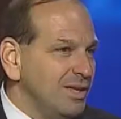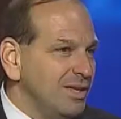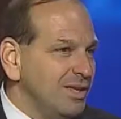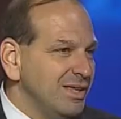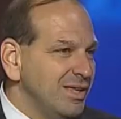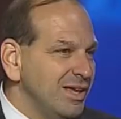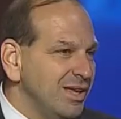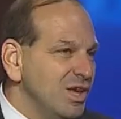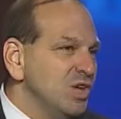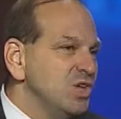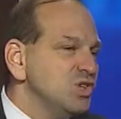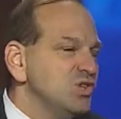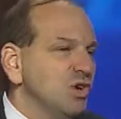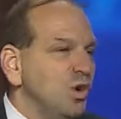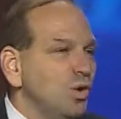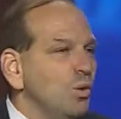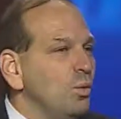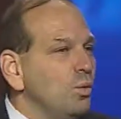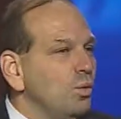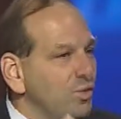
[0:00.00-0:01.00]
with it.
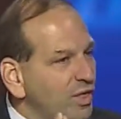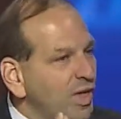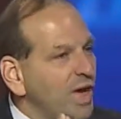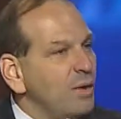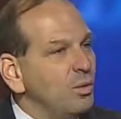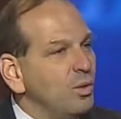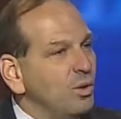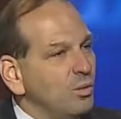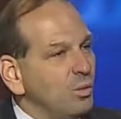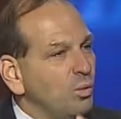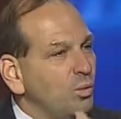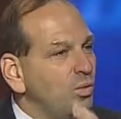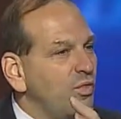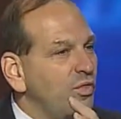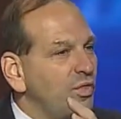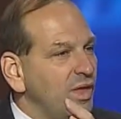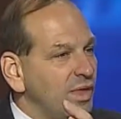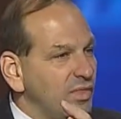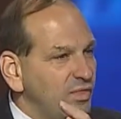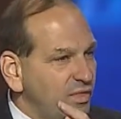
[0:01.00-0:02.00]
So
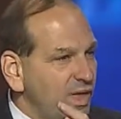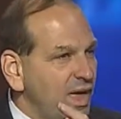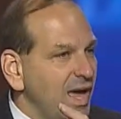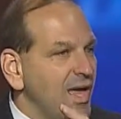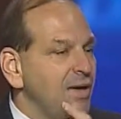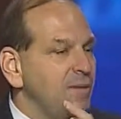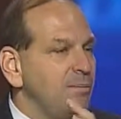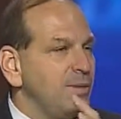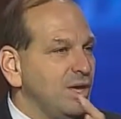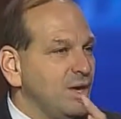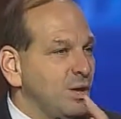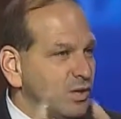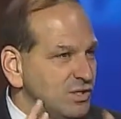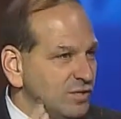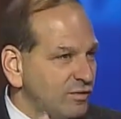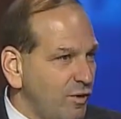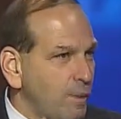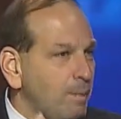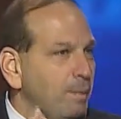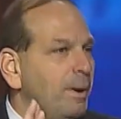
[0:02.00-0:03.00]
they,
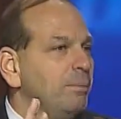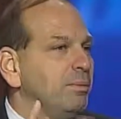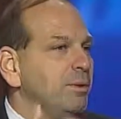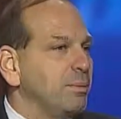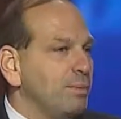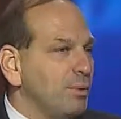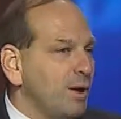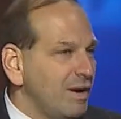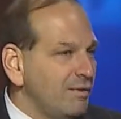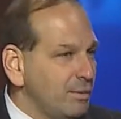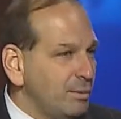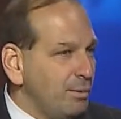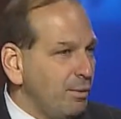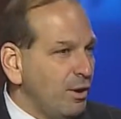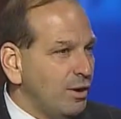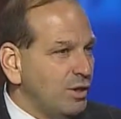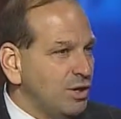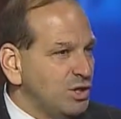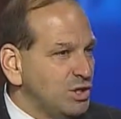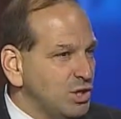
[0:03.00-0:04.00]
because of our public-private
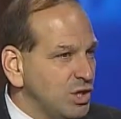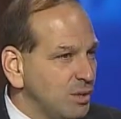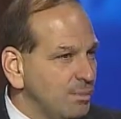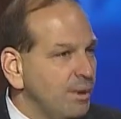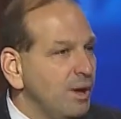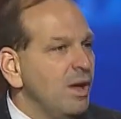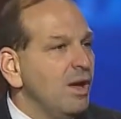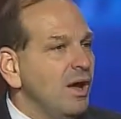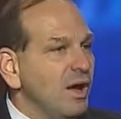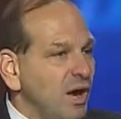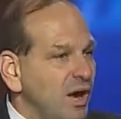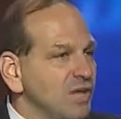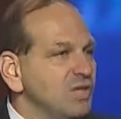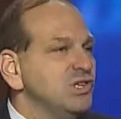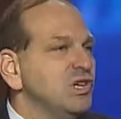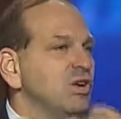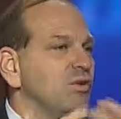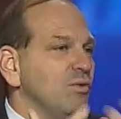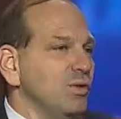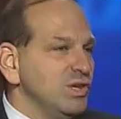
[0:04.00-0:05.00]
partnership,
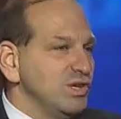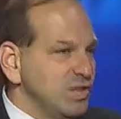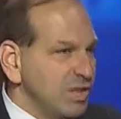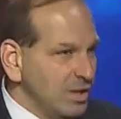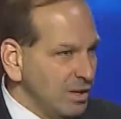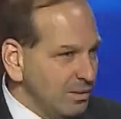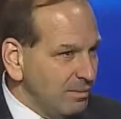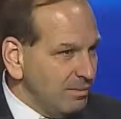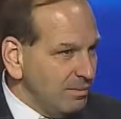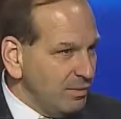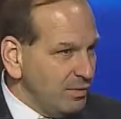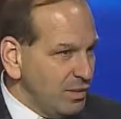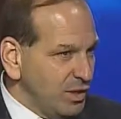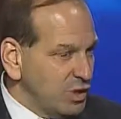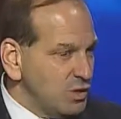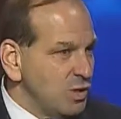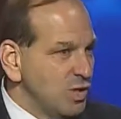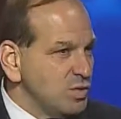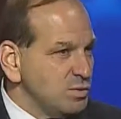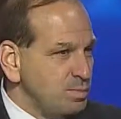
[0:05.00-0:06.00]
us increasing
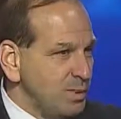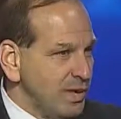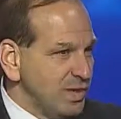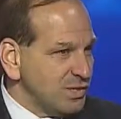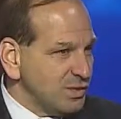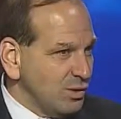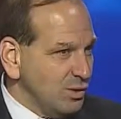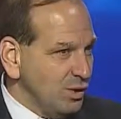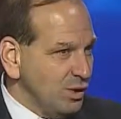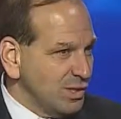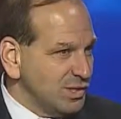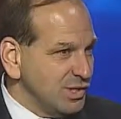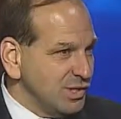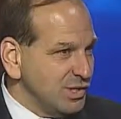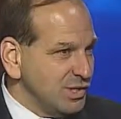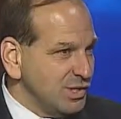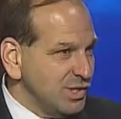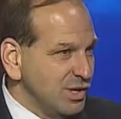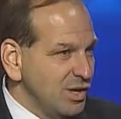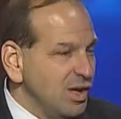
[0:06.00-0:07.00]
the trespass
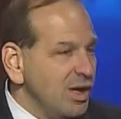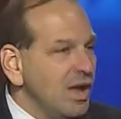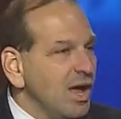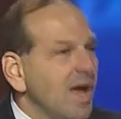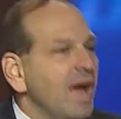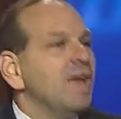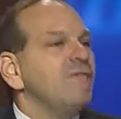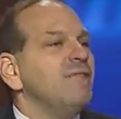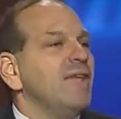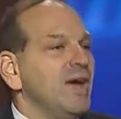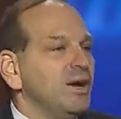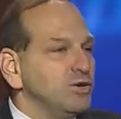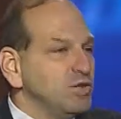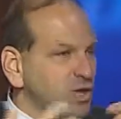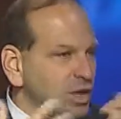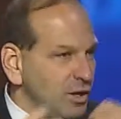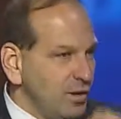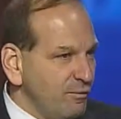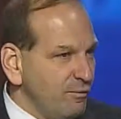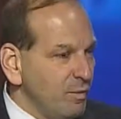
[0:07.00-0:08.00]
clauses, have now
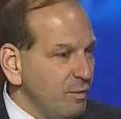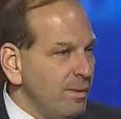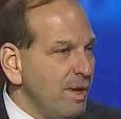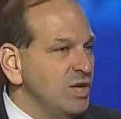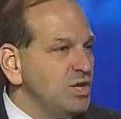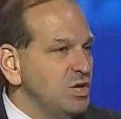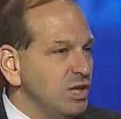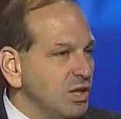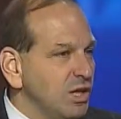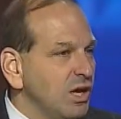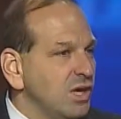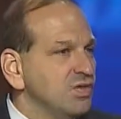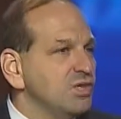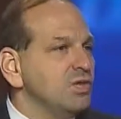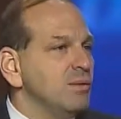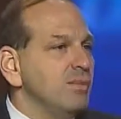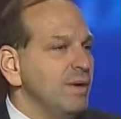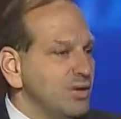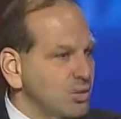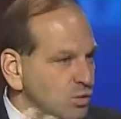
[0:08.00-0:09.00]
shared information to
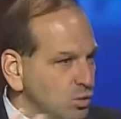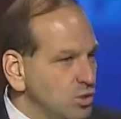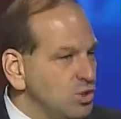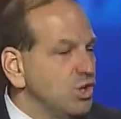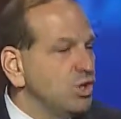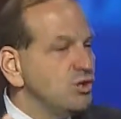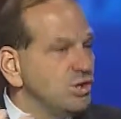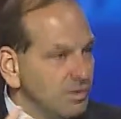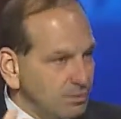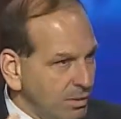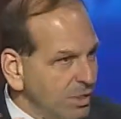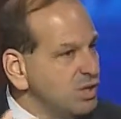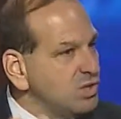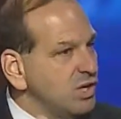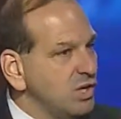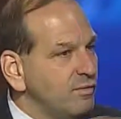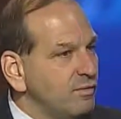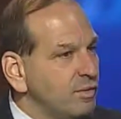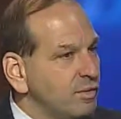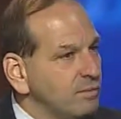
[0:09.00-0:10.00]
us that makes New Jersey
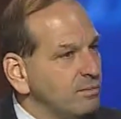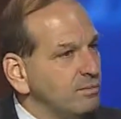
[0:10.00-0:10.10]
much safer.